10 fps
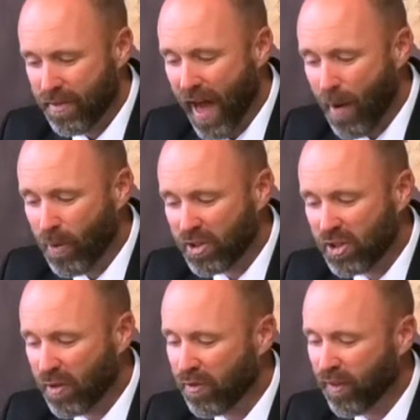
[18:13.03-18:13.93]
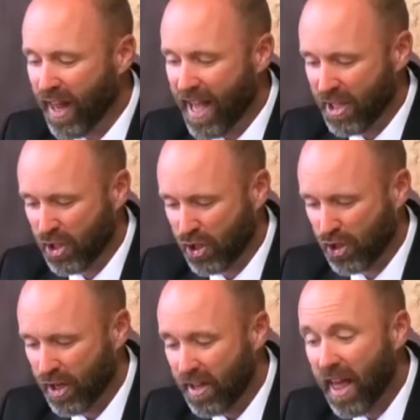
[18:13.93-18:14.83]
that was the
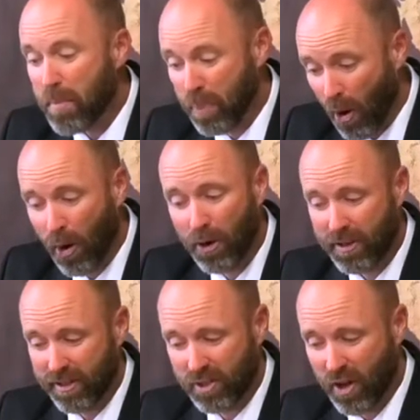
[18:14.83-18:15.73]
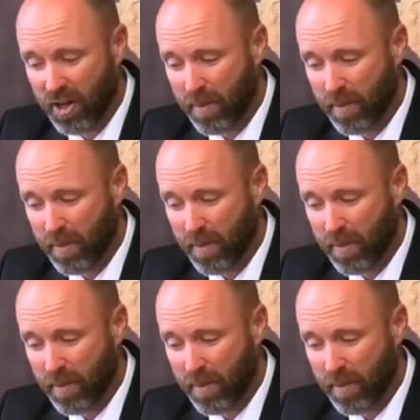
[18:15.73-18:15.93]
flesh. That part it's talking